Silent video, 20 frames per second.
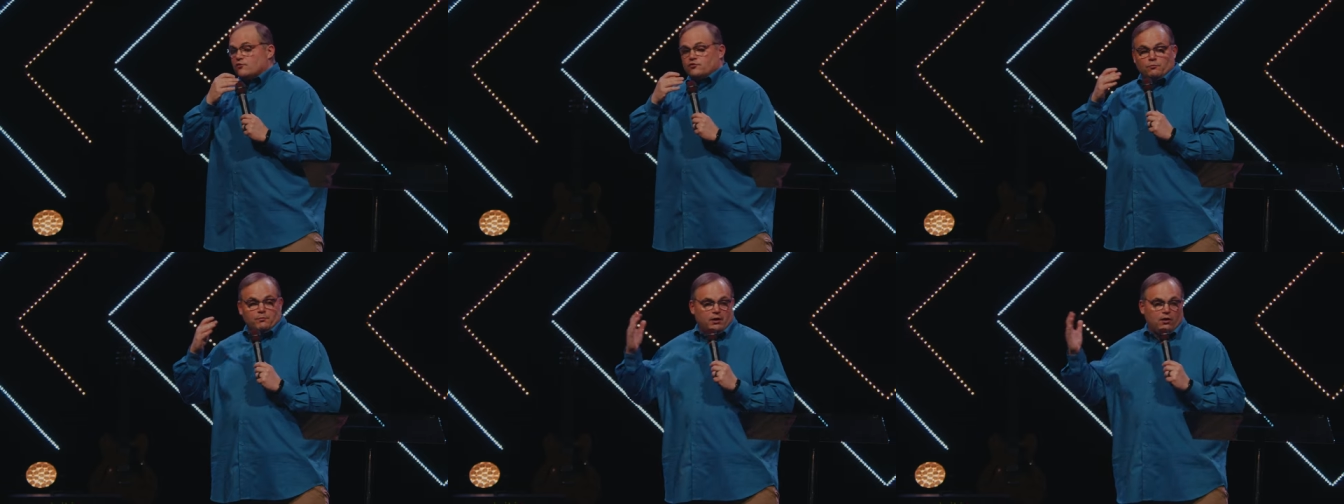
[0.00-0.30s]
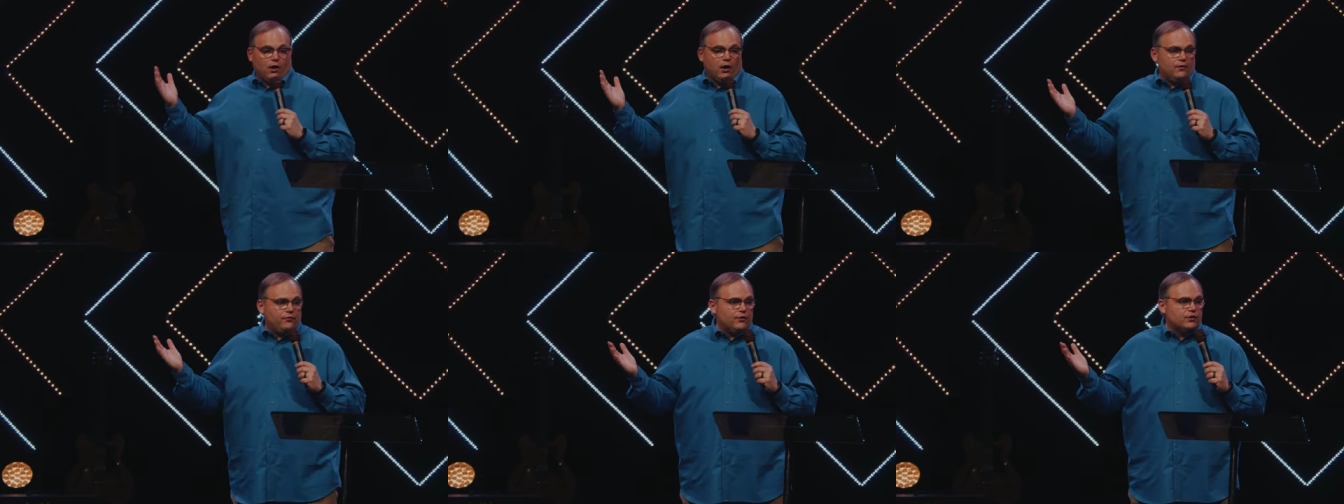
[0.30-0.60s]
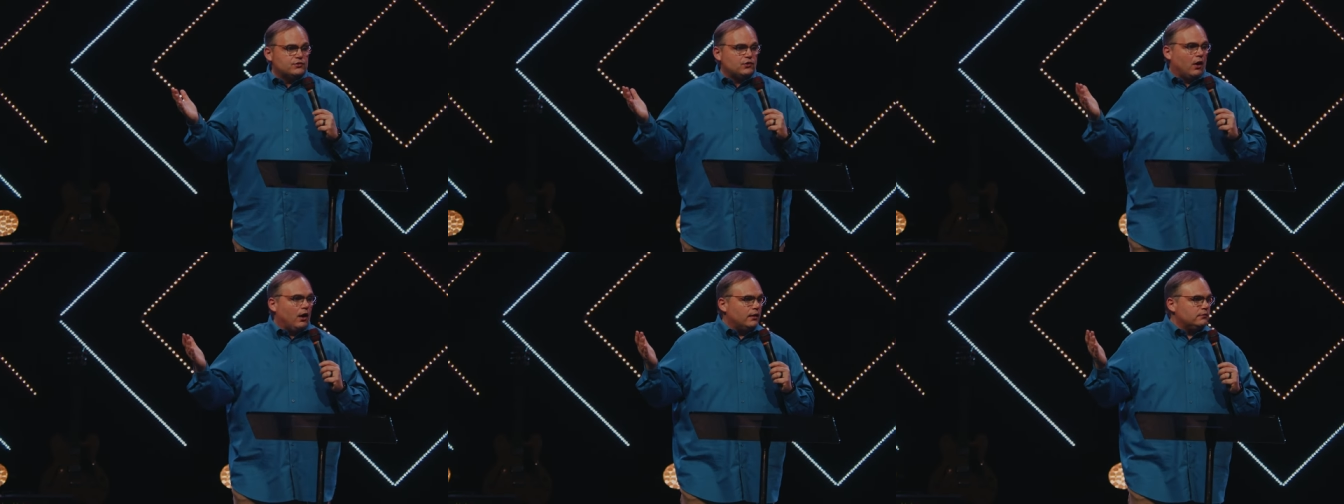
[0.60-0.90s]
Well, MacArthur
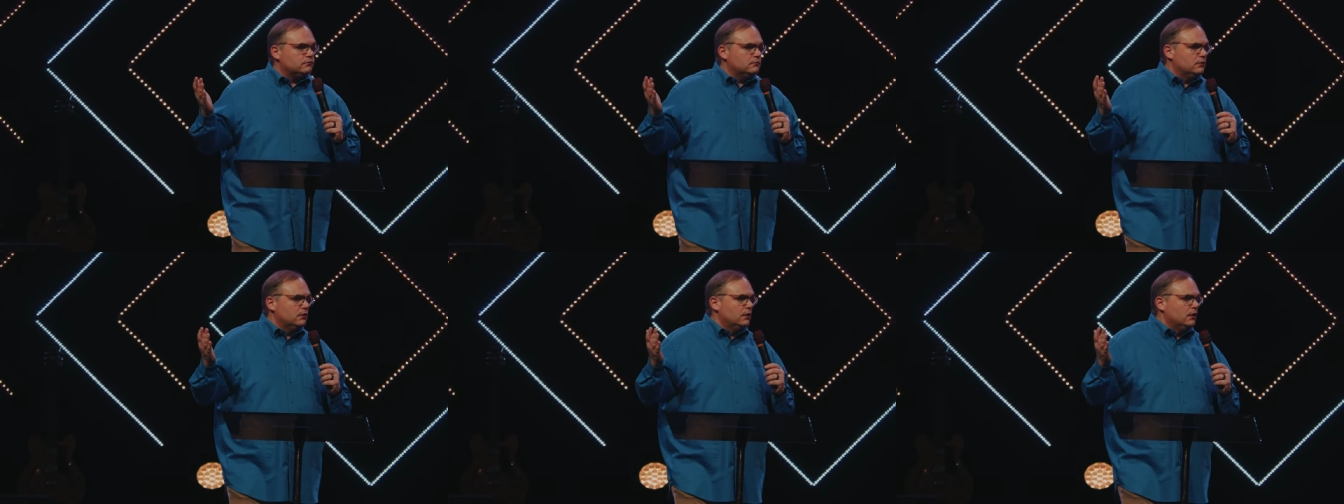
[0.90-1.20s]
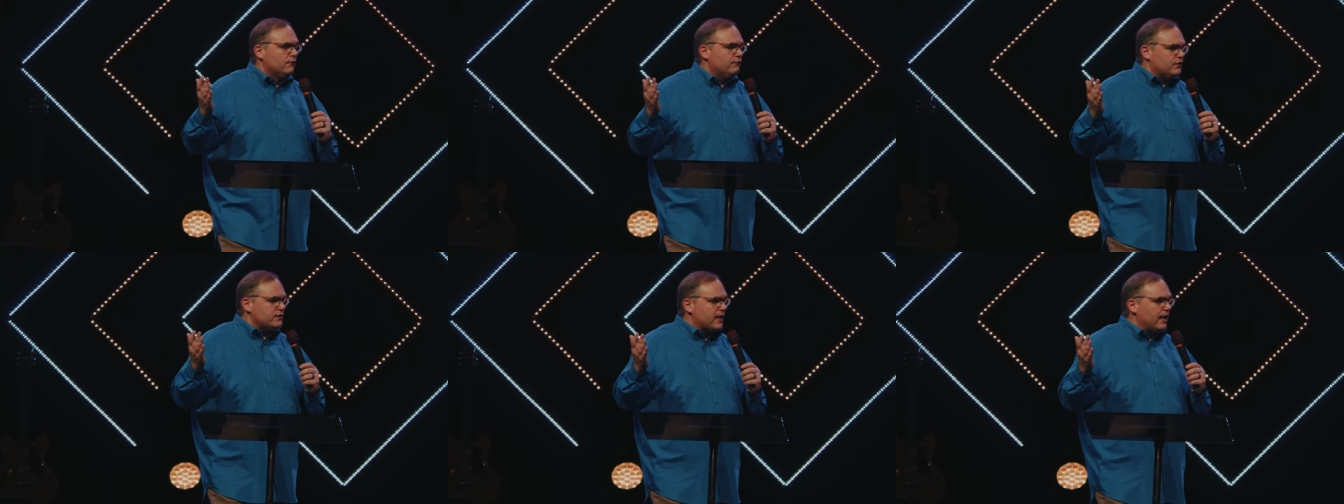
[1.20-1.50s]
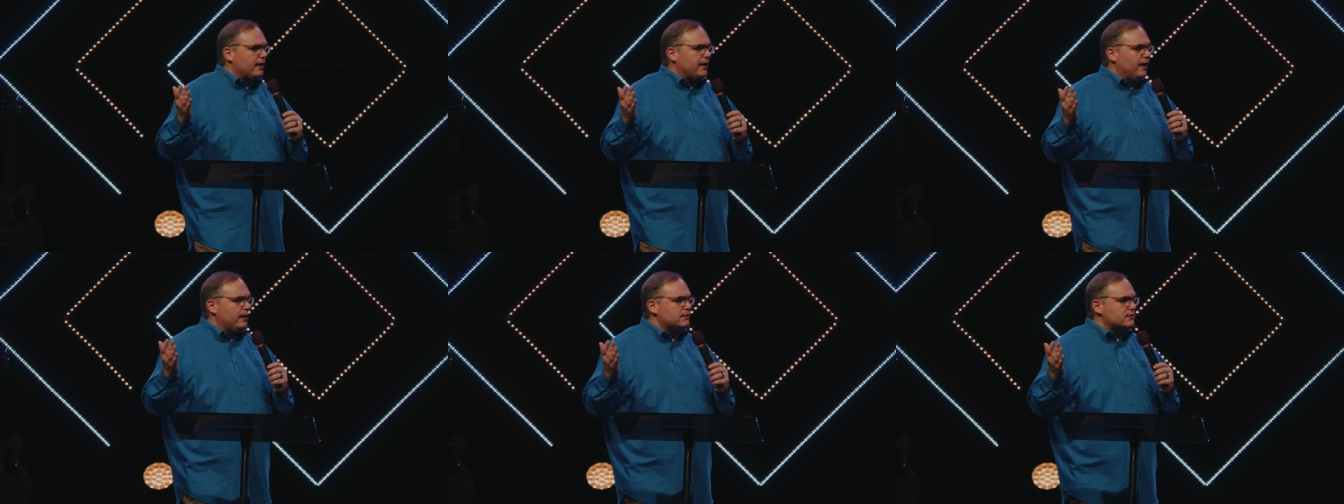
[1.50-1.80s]
taught for
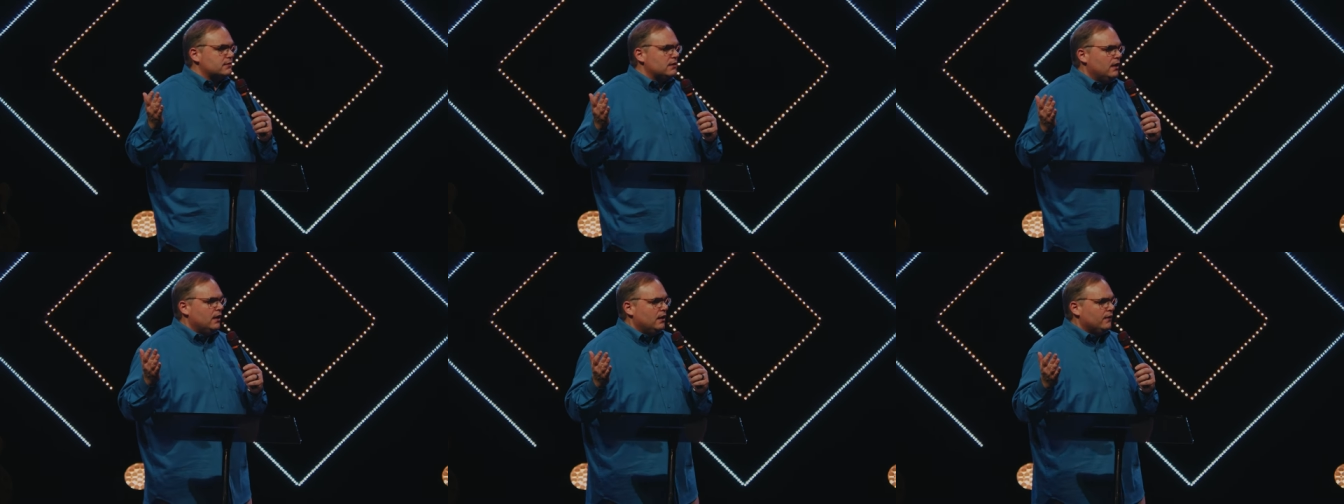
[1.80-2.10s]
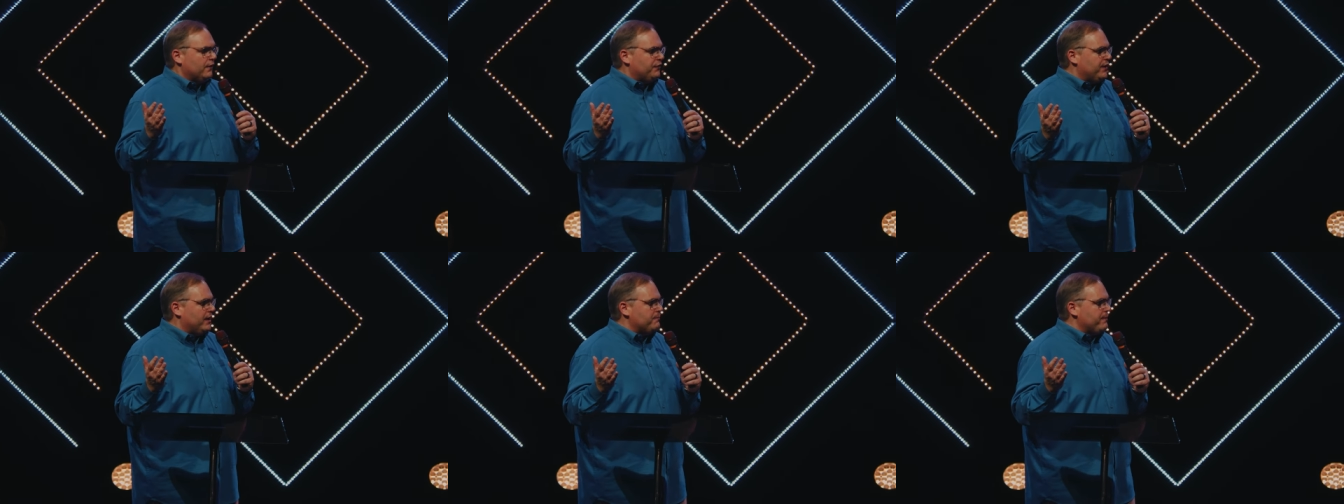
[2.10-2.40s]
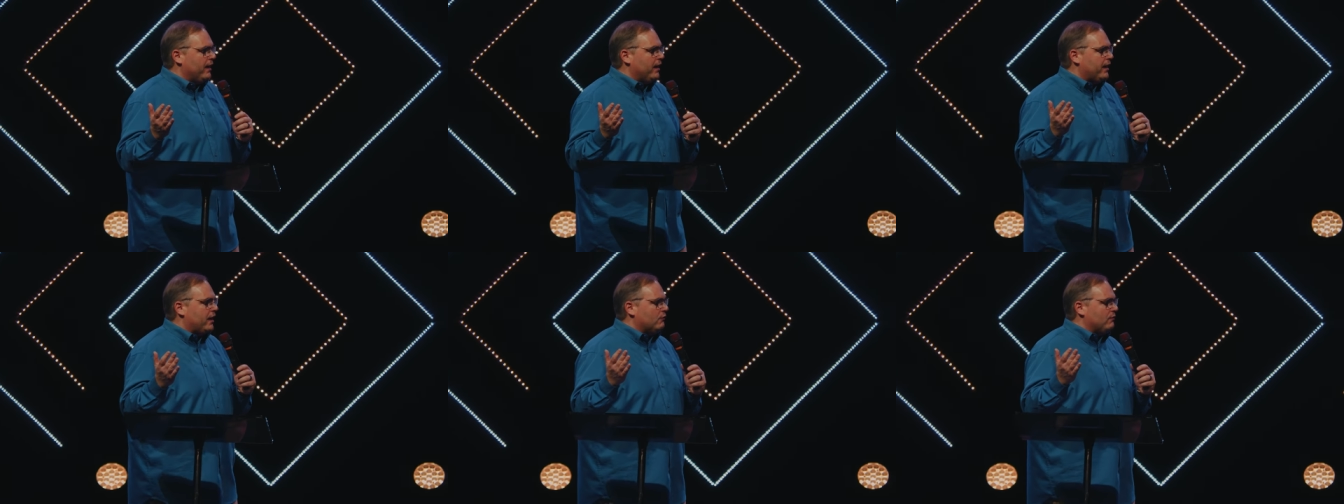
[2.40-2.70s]
decades that the
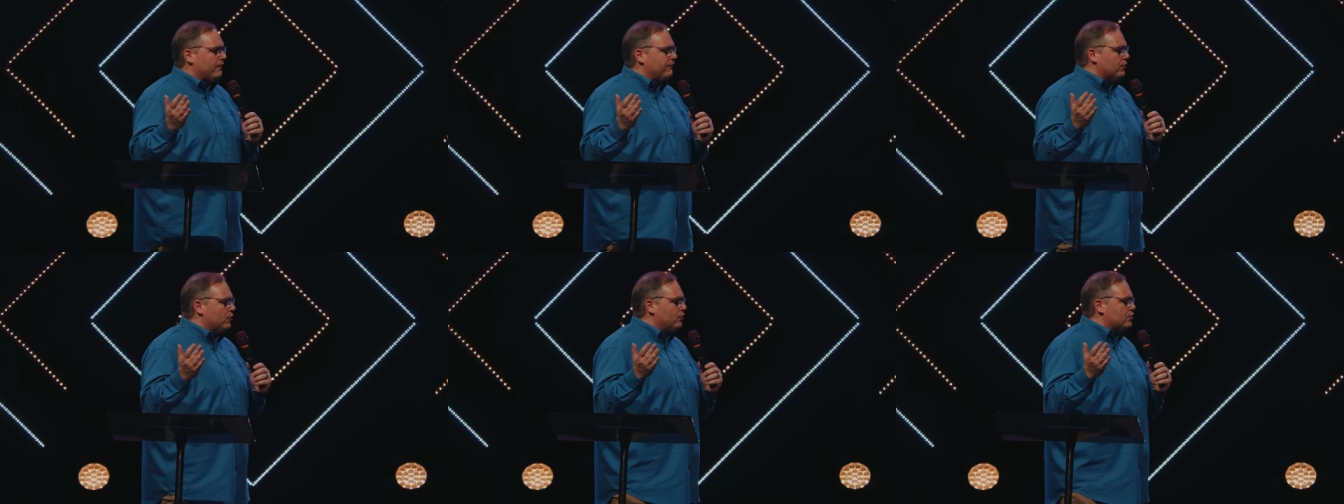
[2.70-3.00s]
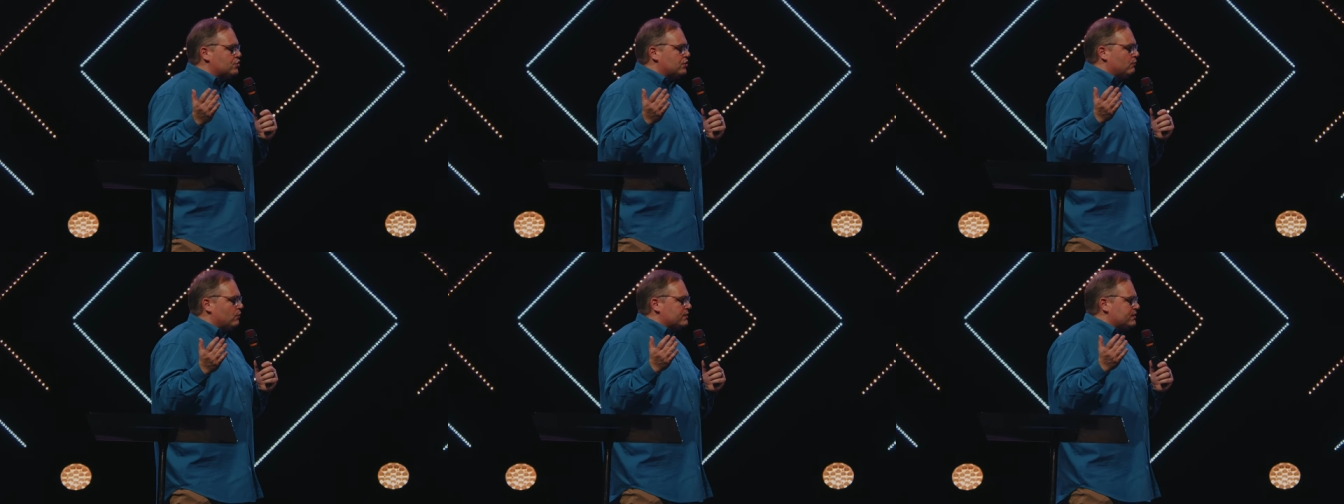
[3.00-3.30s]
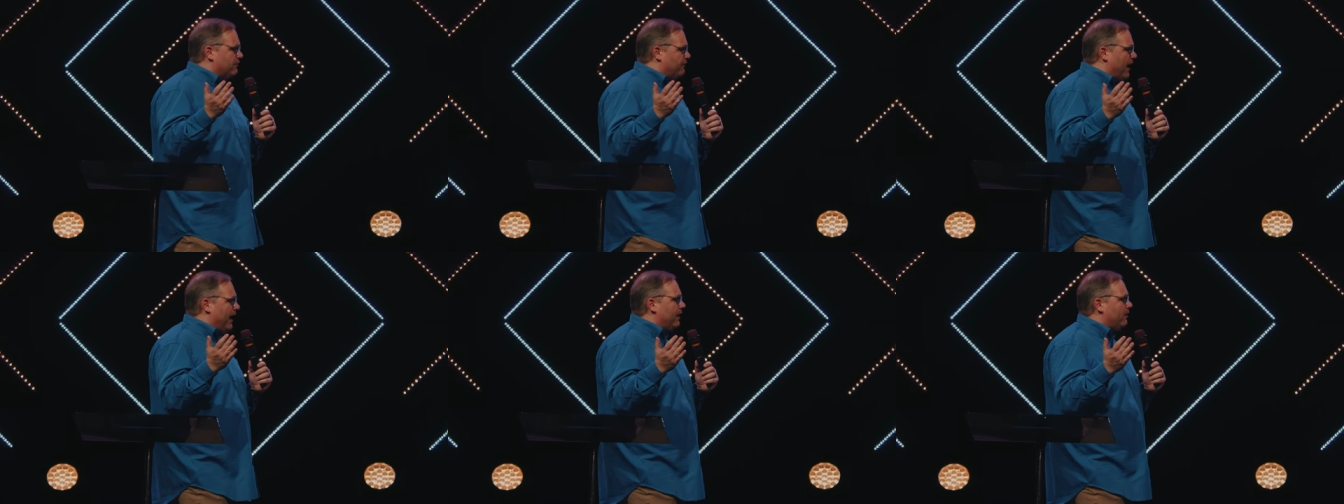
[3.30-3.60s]
American Revolution was a
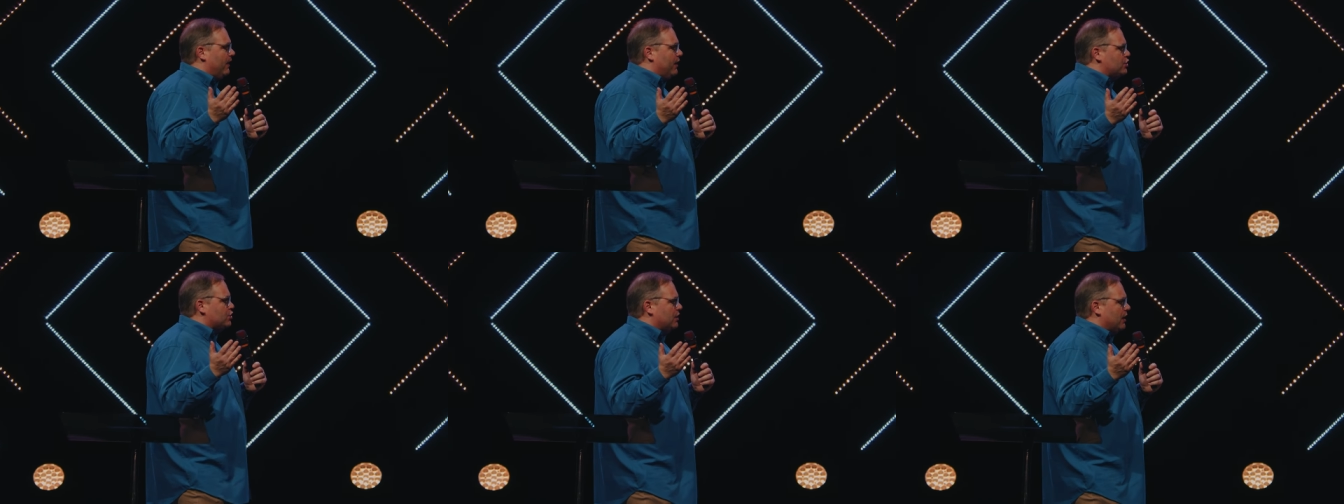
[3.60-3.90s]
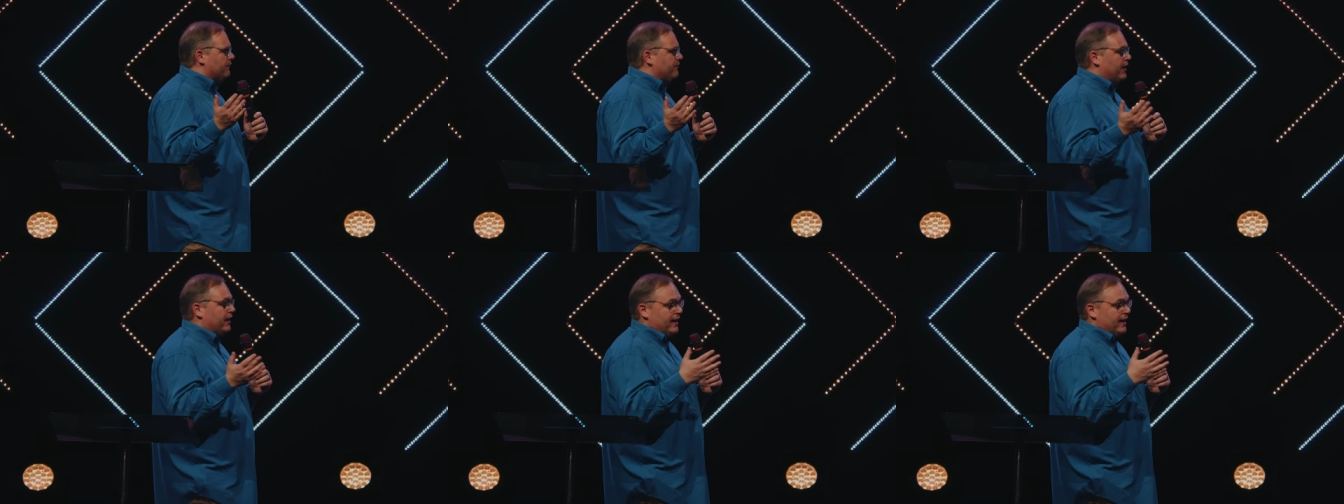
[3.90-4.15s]
violation of it.